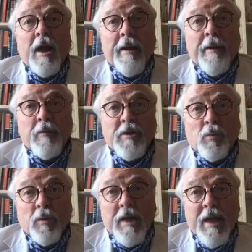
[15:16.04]
which
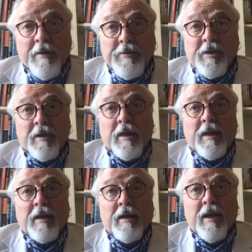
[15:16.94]
would counter
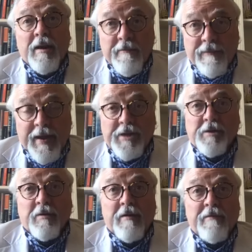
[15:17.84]
the
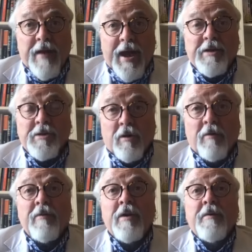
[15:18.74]
inflationary effect
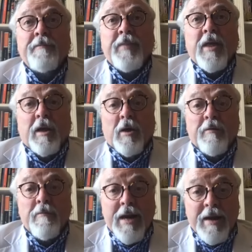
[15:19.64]
of a lot
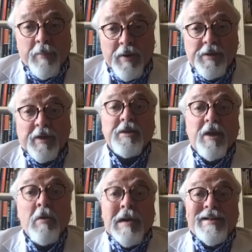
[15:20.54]
of money printing.
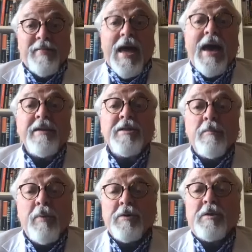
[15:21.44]
So that is a
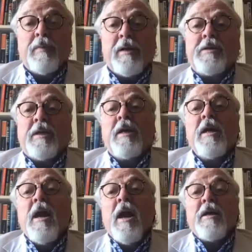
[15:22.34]
possibility.
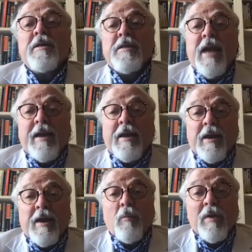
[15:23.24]

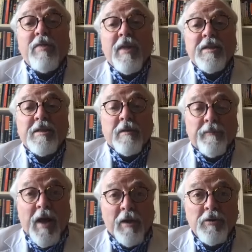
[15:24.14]
Secondly, with these
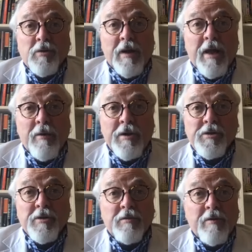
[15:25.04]
ultra low
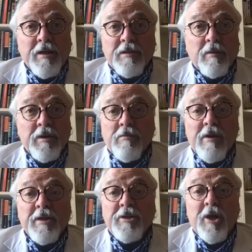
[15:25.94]
interest rates, which
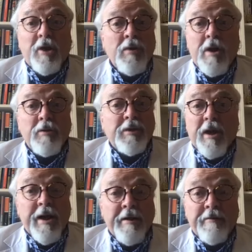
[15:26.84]
really show no
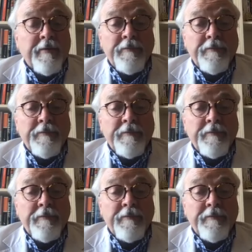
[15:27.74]
sign of